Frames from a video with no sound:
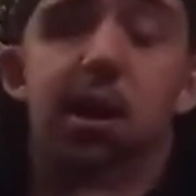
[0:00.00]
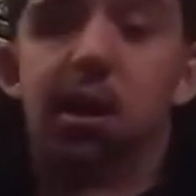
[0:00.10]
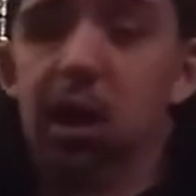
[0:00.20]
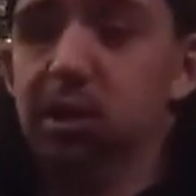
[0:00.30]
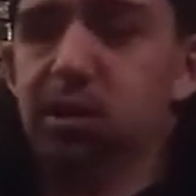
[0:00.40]
I
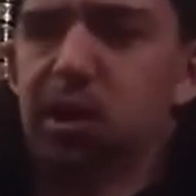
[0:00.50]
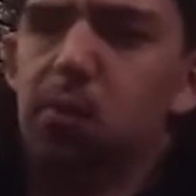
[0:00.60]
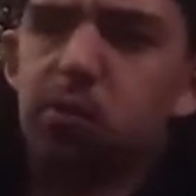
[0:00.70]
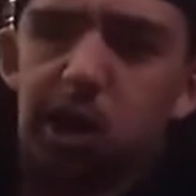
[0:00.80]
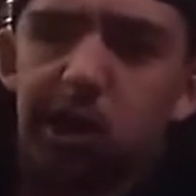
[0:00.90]
was like, I
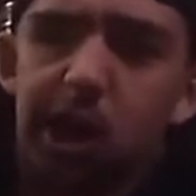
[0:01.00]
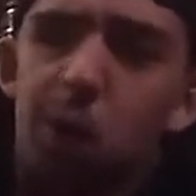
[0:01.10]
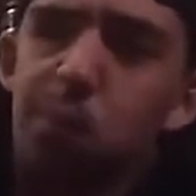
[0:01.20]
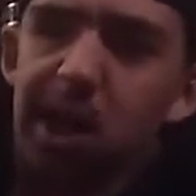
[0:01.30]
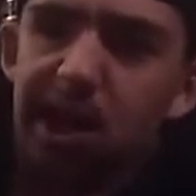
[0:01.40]
want to try
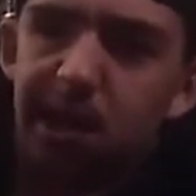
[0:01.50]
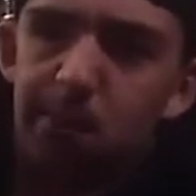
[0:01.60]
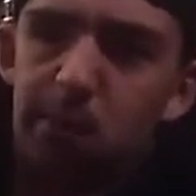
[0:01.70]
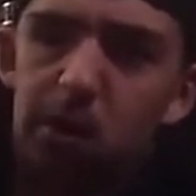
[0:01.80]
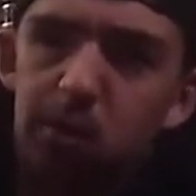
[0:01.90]
Copenhagen,
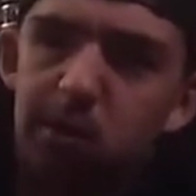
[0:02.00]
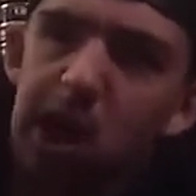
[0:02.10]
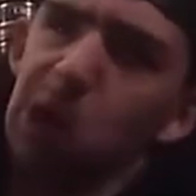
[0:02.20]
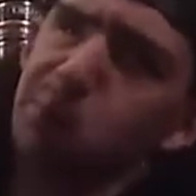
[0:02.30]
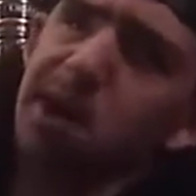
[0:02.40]

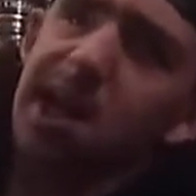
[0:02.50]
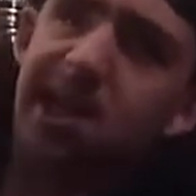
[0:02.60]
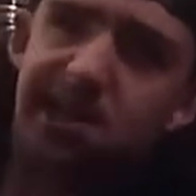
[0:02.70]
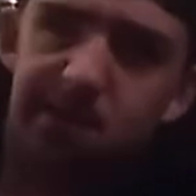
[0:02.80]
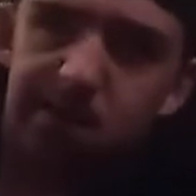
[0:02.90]
bro. Copenhagen.